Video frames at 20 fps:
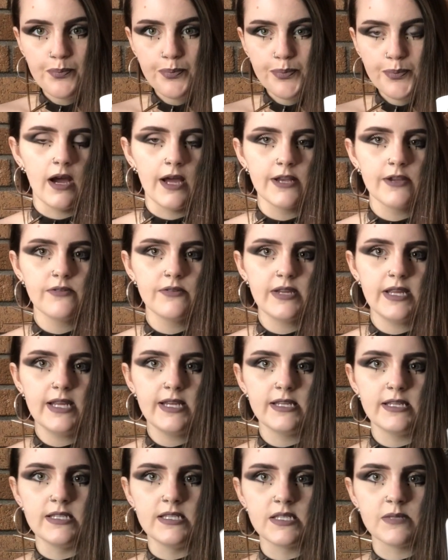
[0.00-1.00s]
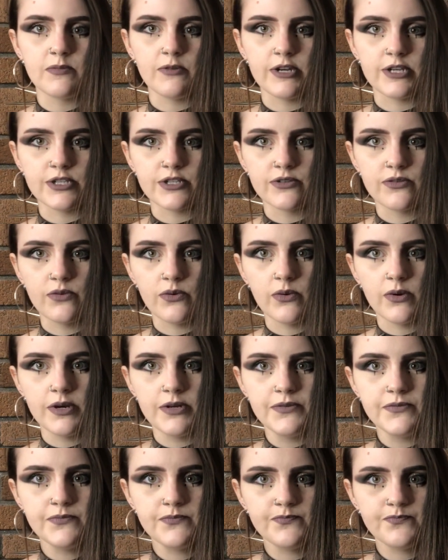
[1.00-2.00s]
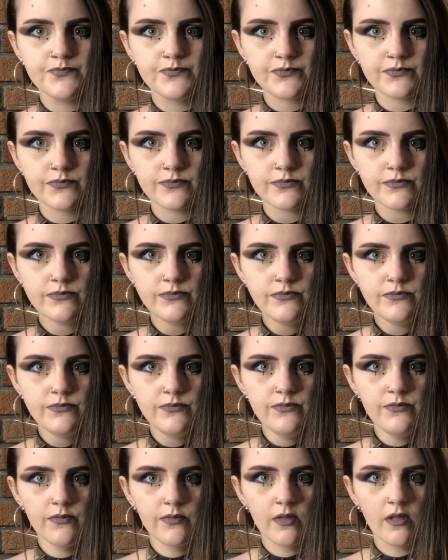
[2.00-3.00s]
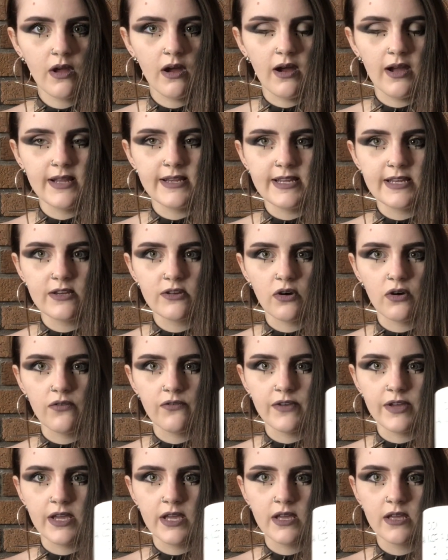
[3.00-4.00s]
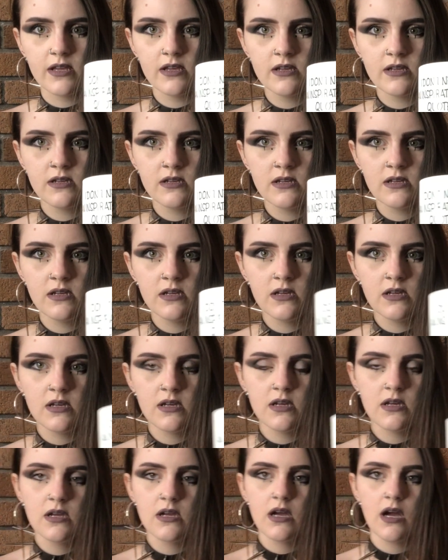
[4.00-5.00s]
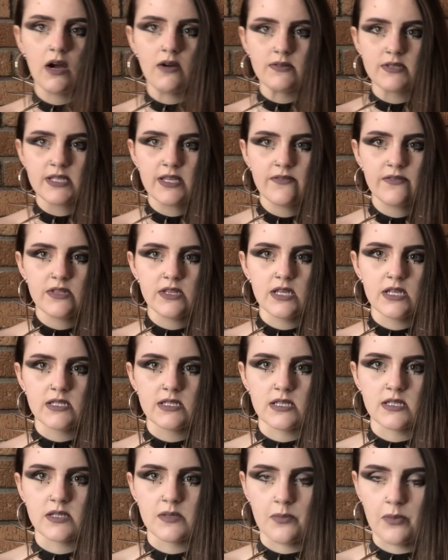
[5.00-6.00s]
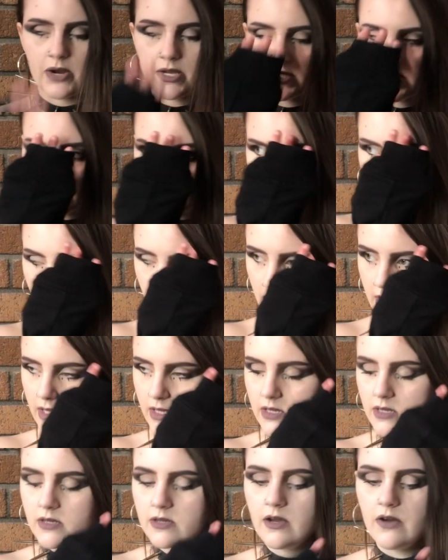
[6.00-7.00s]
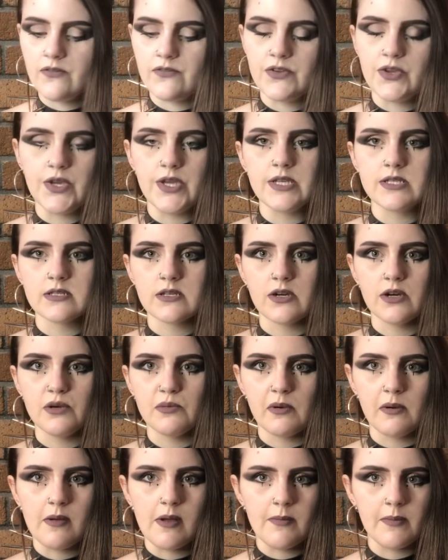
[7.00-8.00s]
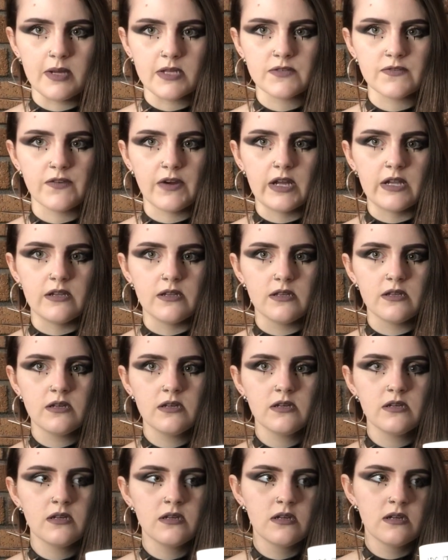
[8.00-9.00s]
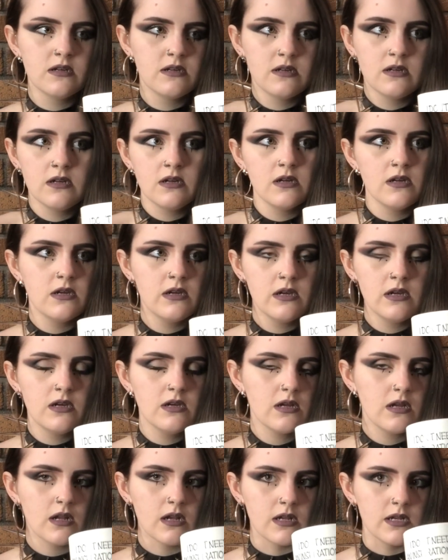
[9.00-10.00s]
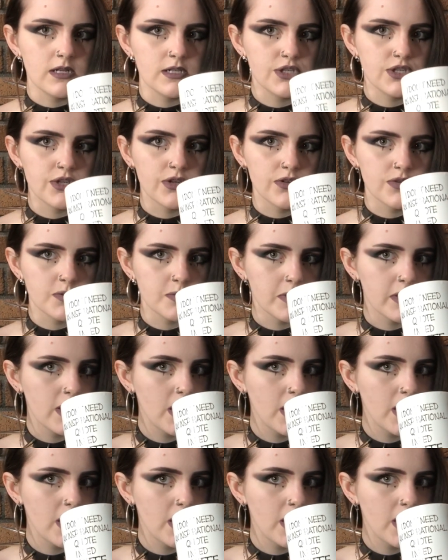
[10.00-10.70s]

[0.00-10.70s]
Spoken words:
I don't need an inspirational quote. I need coffee. I was given this as a present like a few years ago by my best friend. Clearly she knows me.